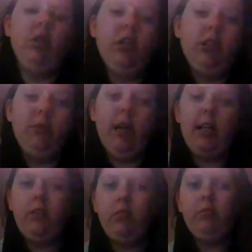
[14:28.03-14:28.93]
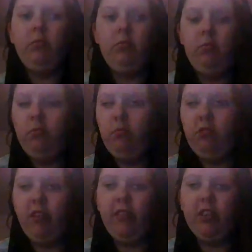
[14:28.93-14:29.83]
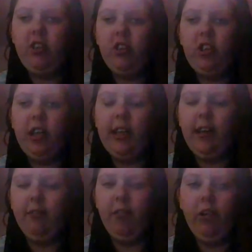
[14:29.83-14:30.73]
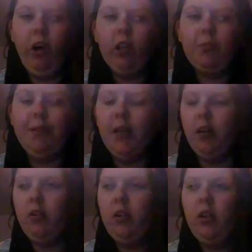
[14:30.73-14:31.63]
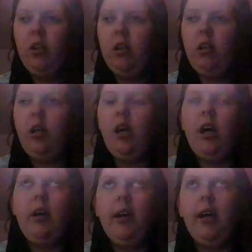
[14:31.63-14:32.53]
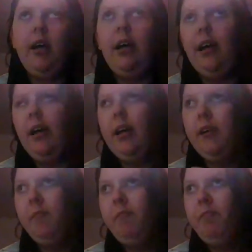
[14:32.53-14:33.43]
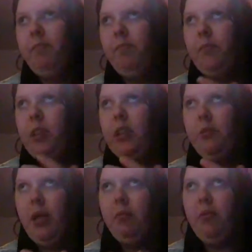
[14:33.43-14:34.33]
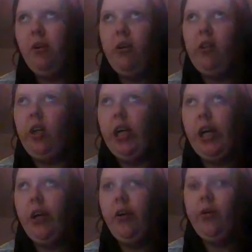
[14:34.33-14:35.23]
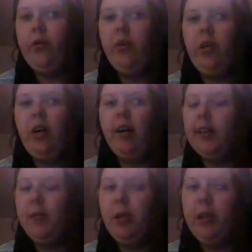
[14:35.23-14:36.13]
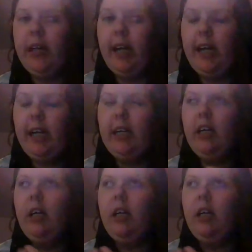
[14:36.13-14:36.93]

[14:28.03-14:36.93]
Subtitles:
as well from the, I think from the hospital. To people who can't communicate,